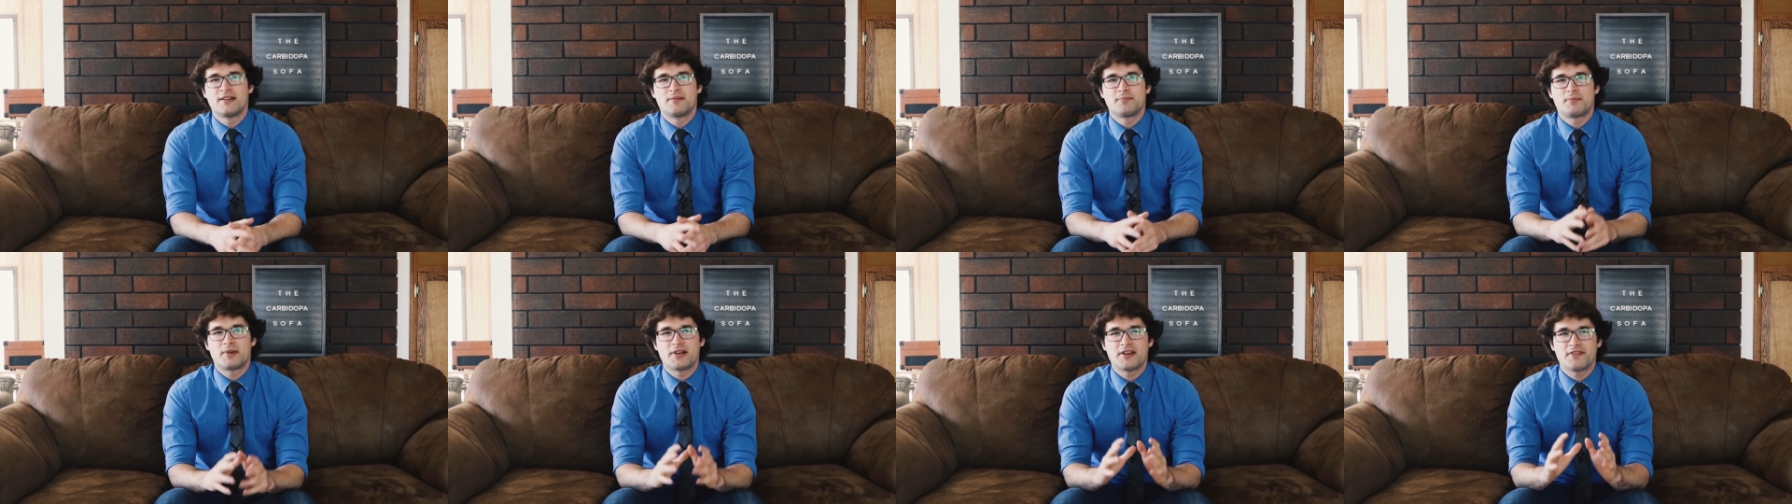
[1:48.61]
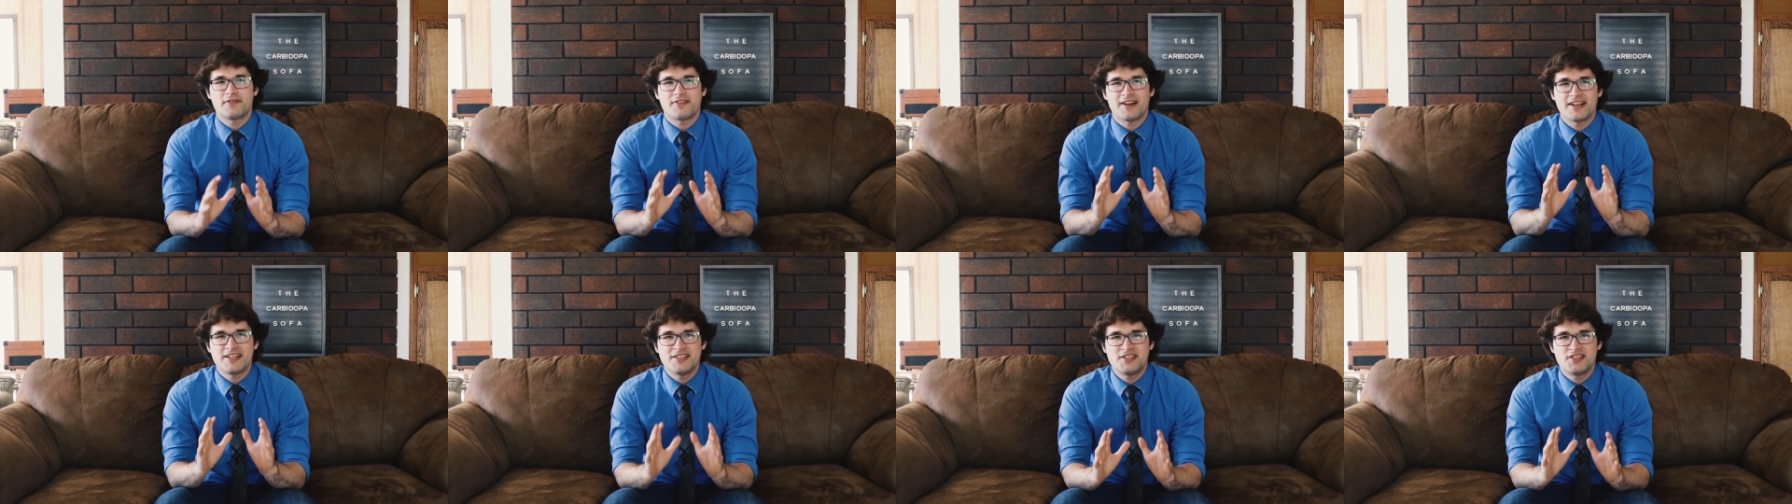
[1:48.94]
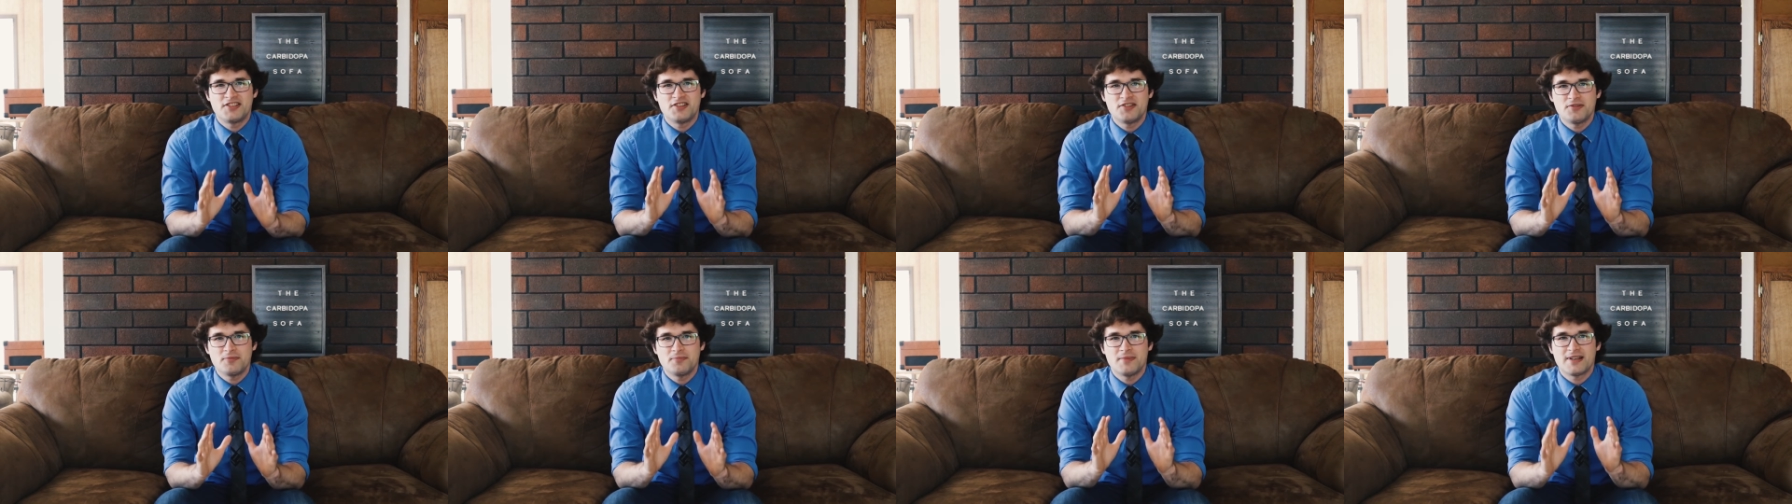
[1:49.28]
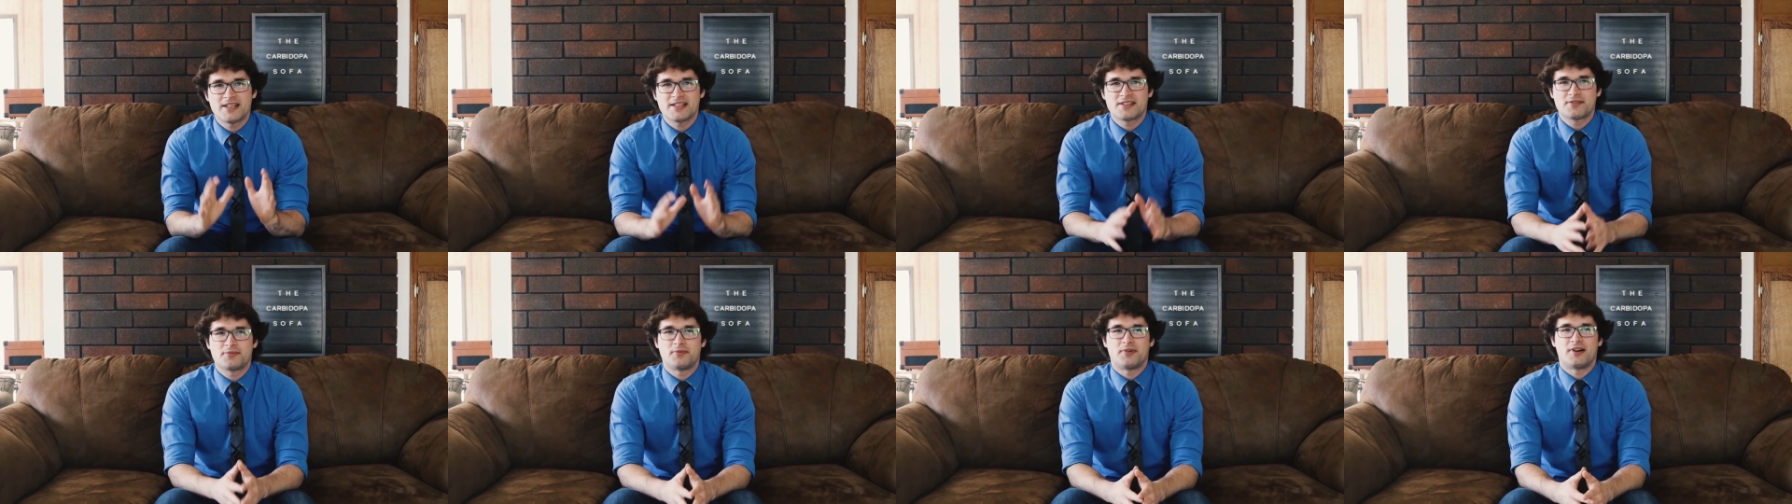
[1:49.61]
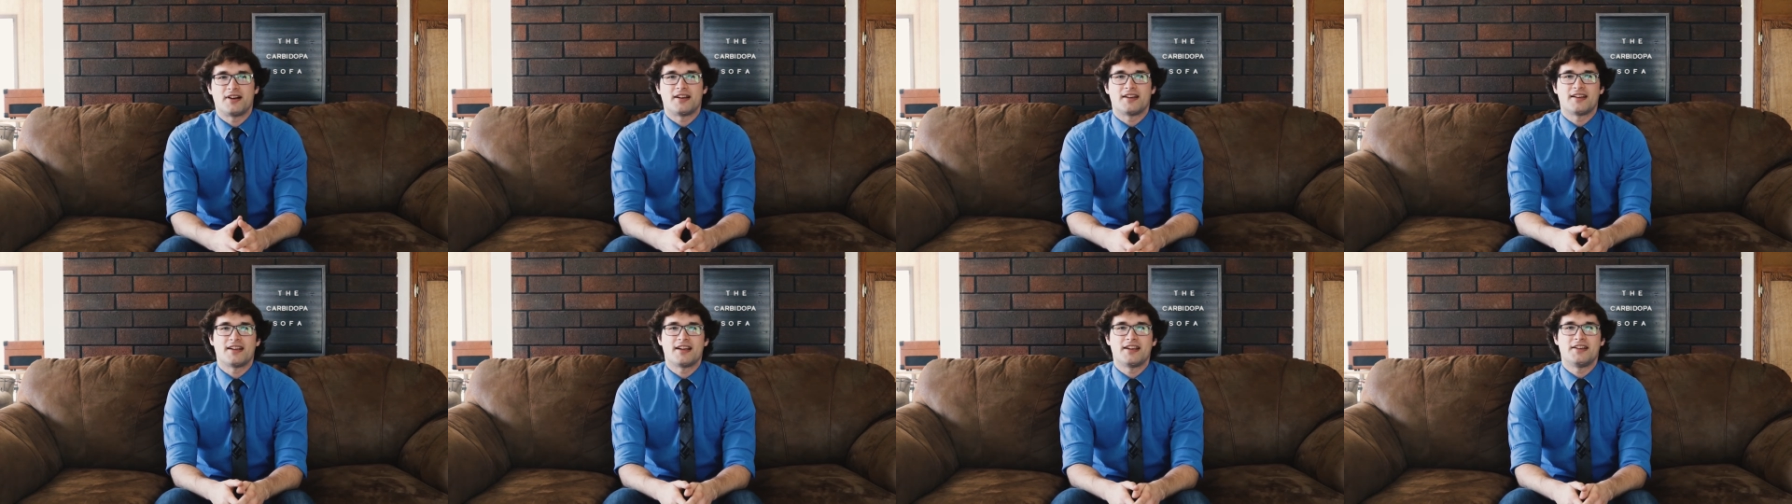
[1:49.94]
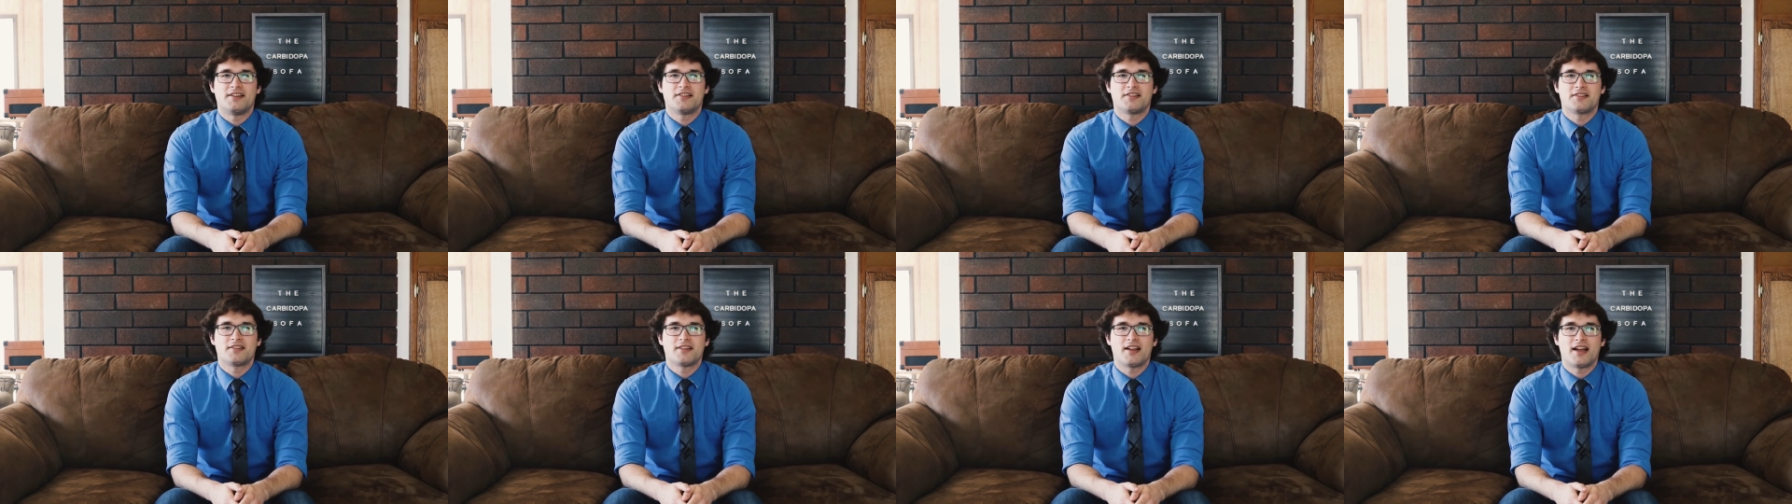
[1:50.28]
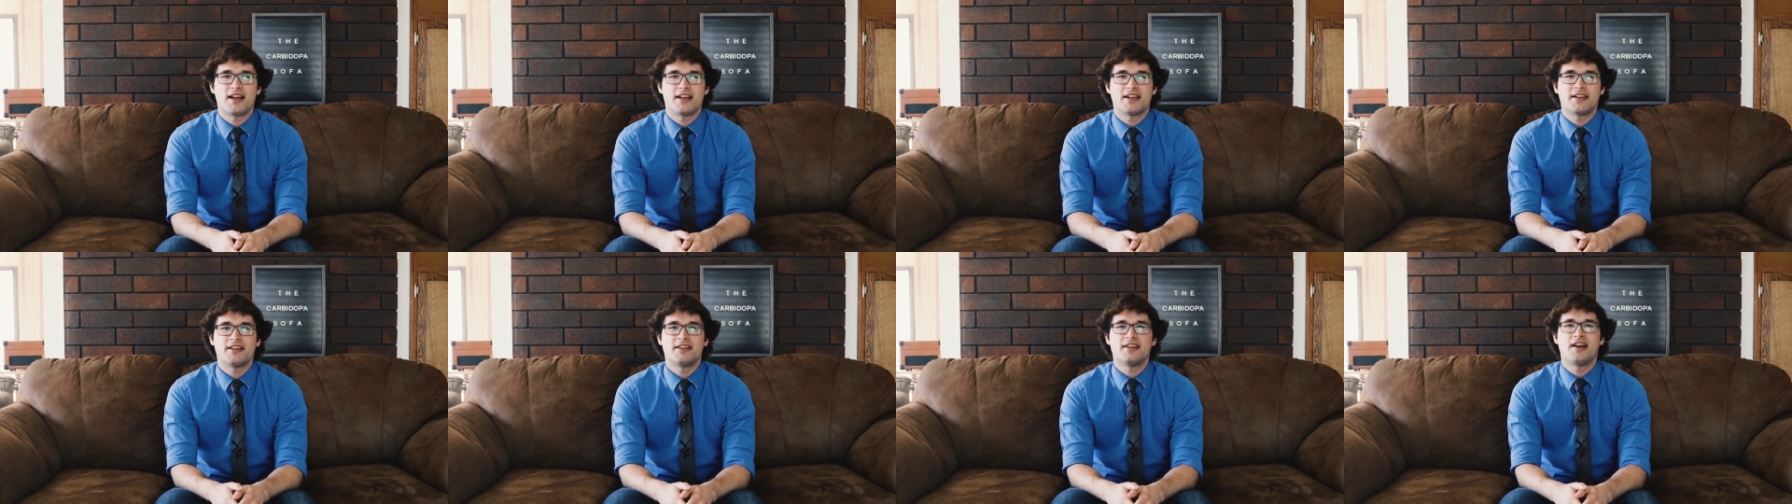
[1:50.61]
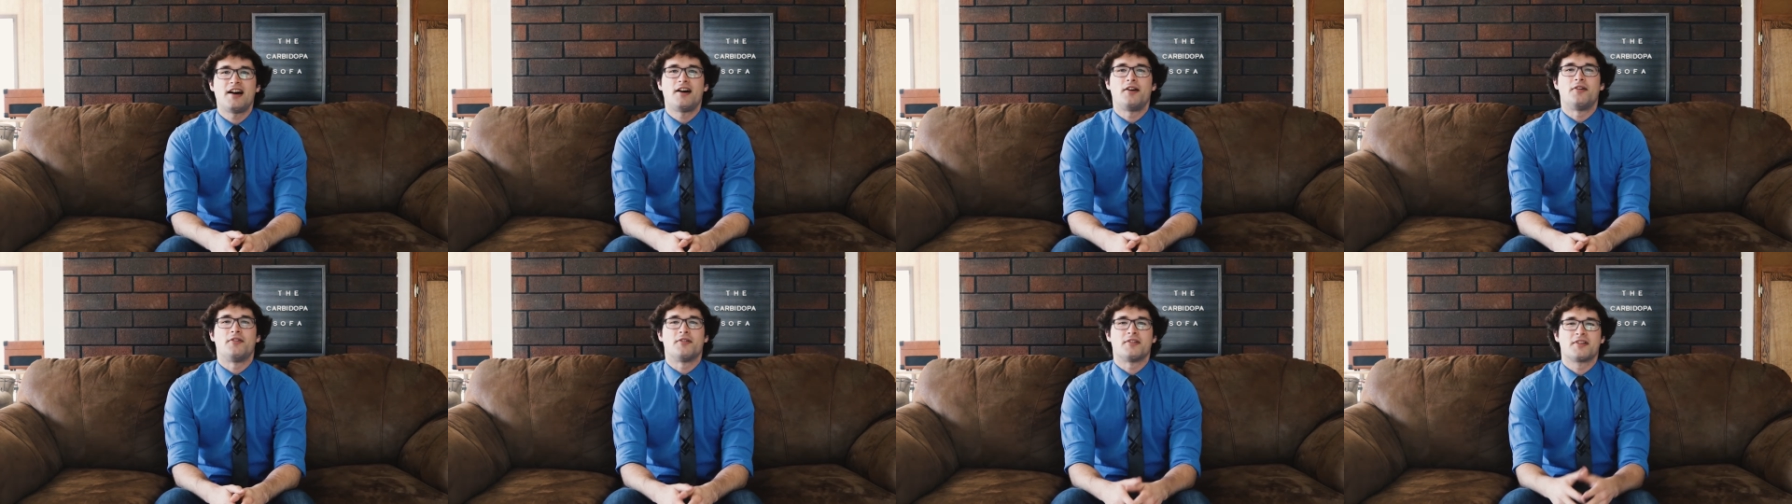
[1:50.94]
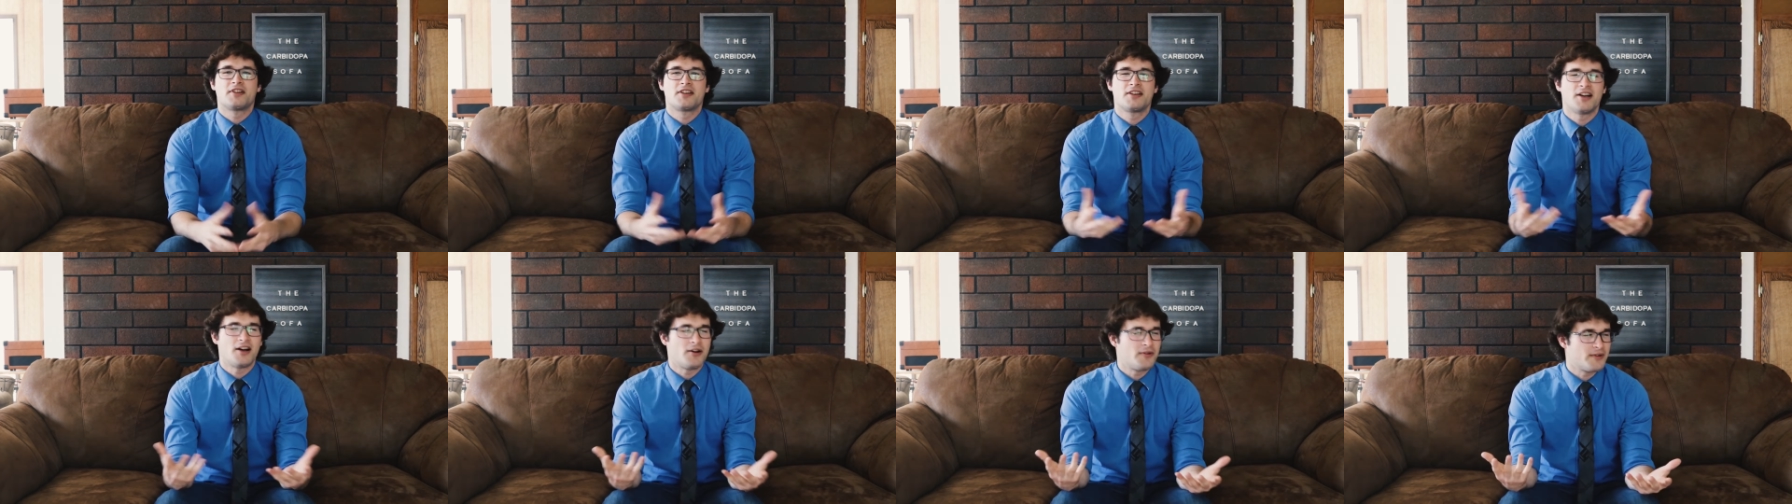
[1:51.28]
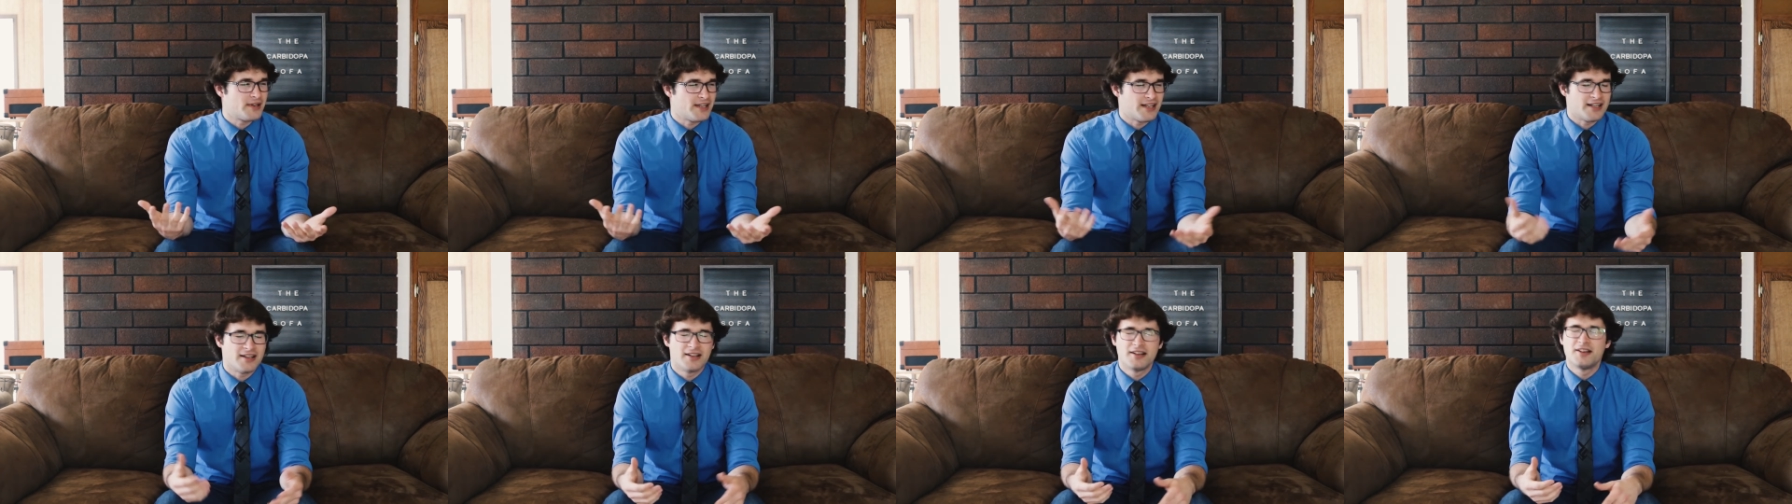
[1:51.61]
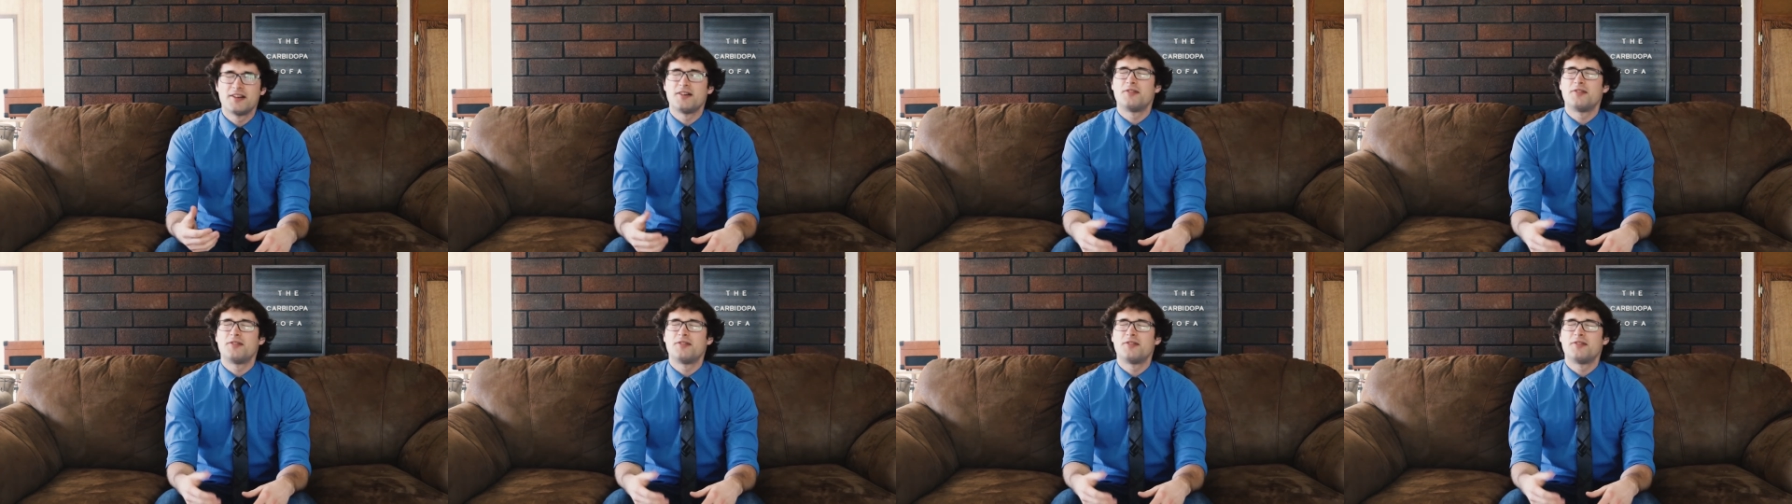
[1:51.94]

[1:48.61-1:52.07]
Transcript: But if I do miss one and you're like, yo, Cody,